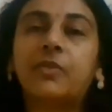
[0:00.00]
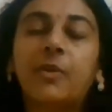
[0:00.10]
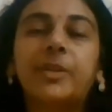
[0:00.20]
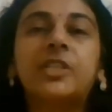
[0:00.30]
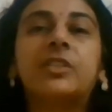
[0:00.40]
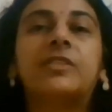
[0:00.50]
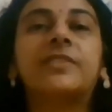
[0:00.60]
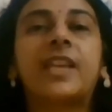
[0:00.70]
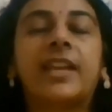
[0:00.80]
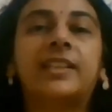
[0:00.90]
formation of
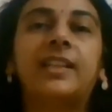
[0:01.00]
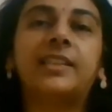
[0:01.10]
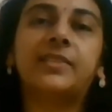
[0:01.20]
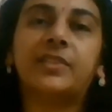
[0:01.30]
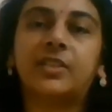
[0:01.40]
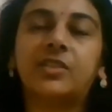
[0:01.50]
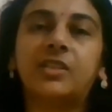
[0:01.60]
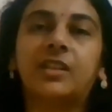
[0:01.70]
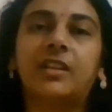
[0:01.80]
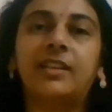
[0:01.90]
cyclic
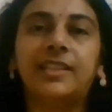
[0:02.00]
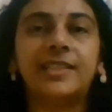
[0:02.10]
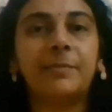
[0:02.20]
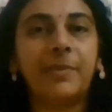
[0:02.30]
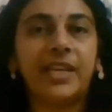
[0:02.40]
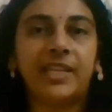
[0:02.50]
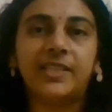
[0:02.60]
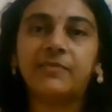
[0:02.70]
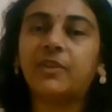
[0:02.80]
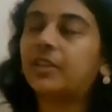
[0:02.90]
structure is the
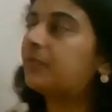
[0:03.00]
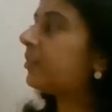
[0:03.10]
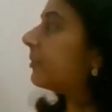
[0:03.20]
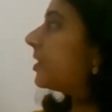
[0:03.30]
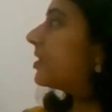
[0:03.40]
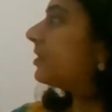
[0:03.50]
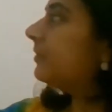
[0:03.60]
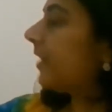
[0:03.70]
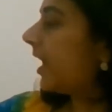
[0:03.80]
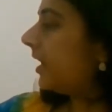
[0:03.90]
base for the formation
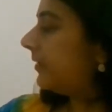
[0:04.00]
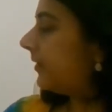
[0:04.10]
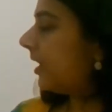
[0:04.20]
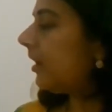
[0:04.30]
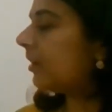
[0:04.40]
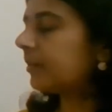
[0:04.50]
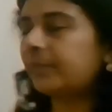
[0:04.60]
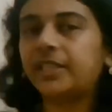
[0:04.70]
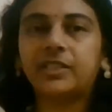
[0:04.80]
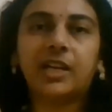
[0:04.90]
of alpha or
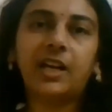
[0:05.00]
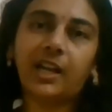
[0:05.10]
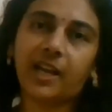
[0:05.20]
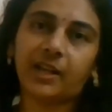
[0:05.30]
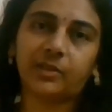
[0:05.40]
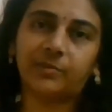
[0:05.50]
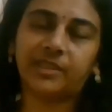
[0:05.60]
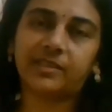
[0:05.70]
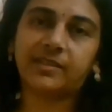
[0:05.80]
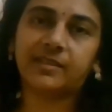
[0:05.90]
beta
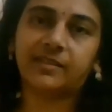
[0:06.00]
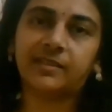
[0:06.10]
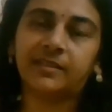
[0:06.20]
anomers.